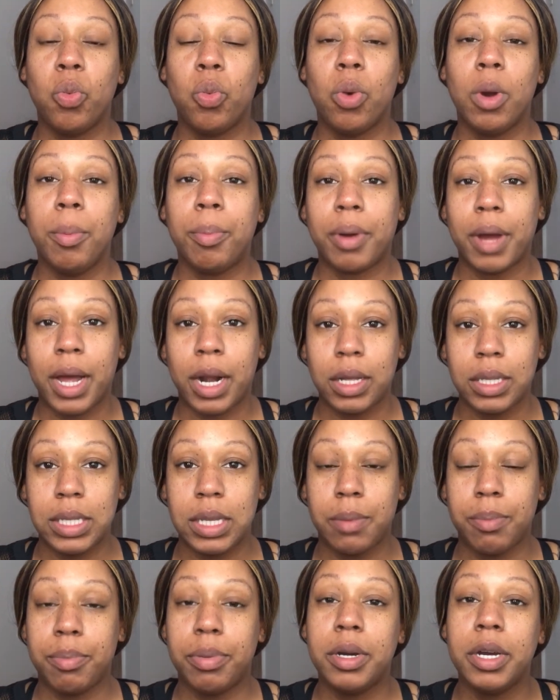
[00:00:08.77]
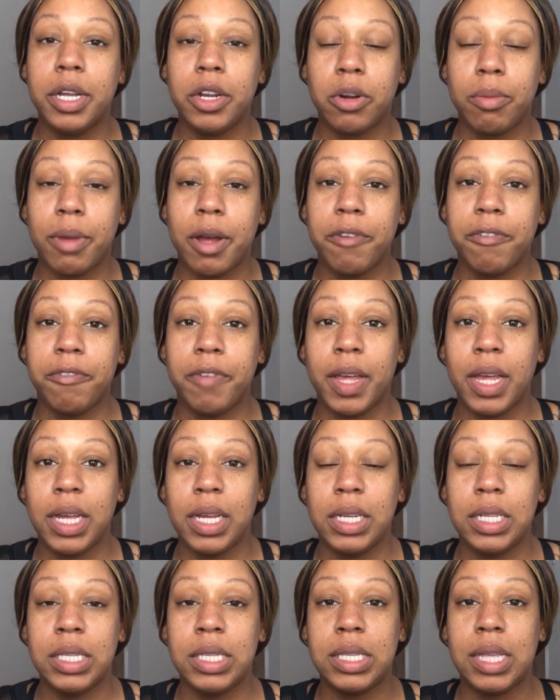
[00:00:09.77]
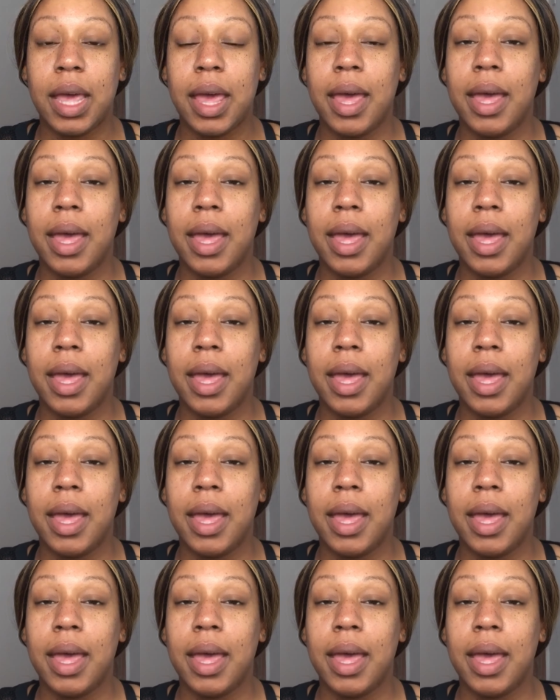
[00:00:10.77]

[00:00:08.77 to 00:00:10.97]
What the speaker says: what products I'm putting on my face,